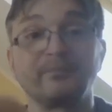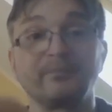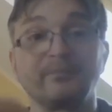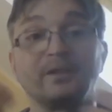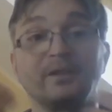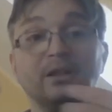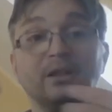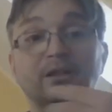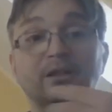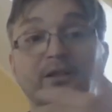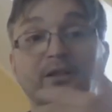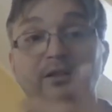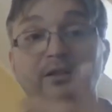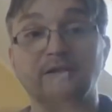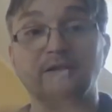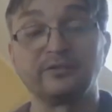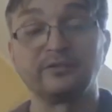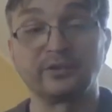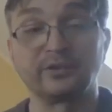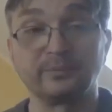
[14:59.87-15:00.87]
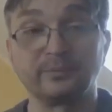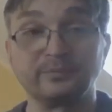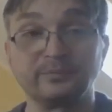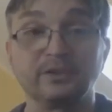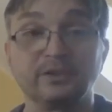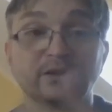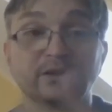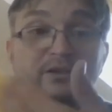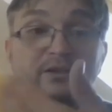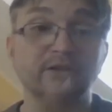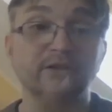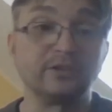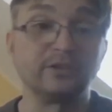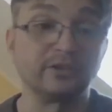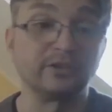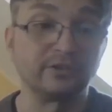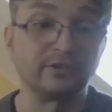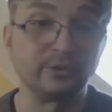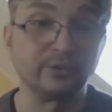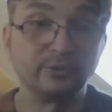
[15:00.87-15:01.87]

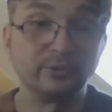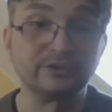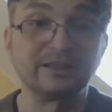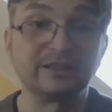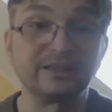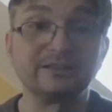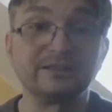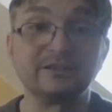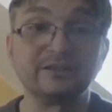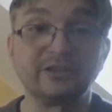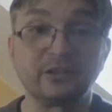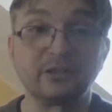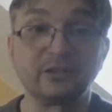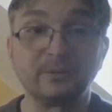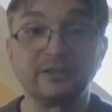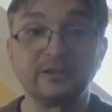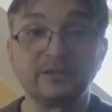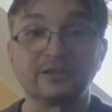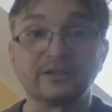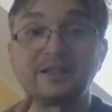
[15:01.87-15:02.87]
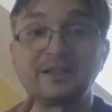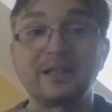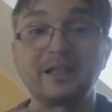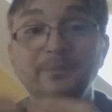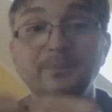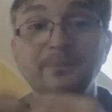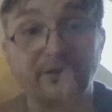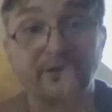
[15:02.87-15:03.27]
those that determine the chemical